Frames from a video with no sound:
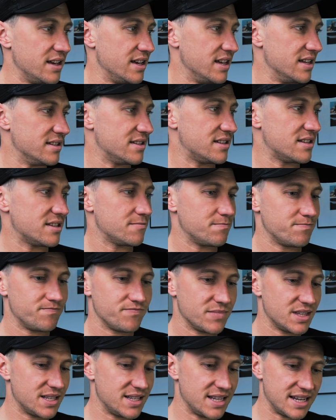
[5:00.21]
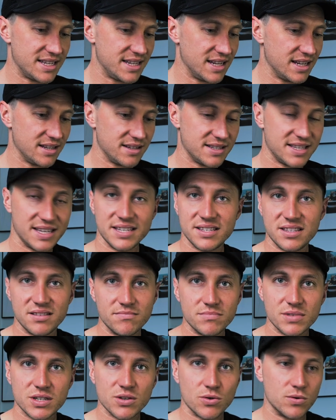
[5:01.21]
it's setting
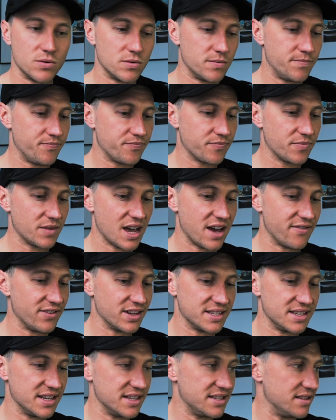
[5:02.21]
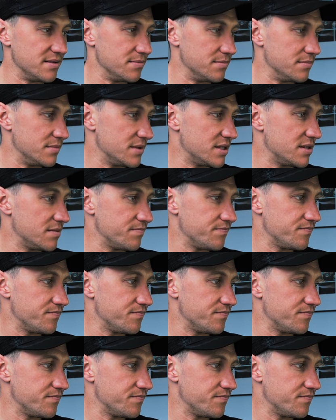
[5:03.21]
systems or having systems